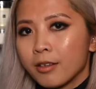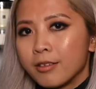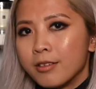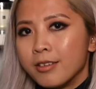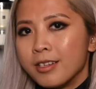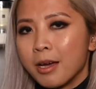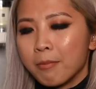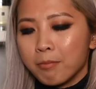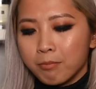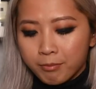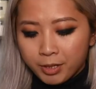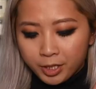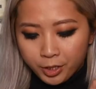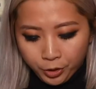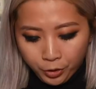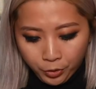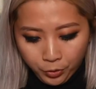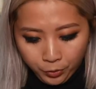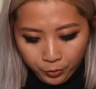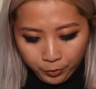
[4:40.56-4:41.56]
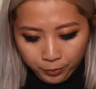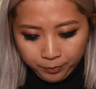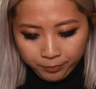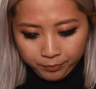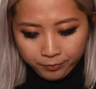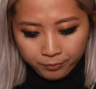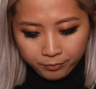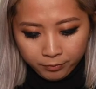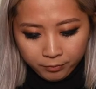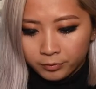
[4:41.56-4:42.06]
Number two,
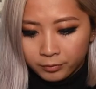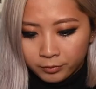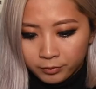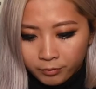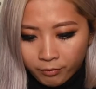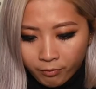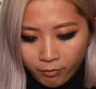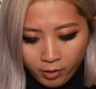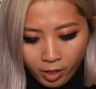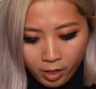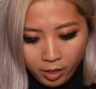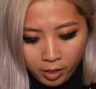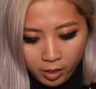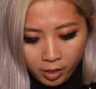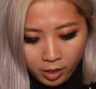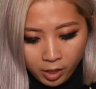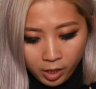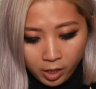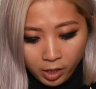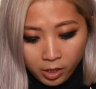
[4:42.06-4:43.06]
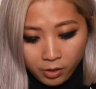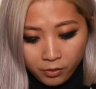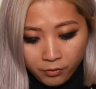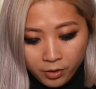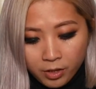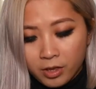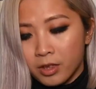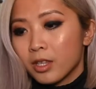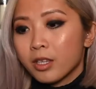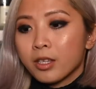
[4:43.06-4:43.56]
even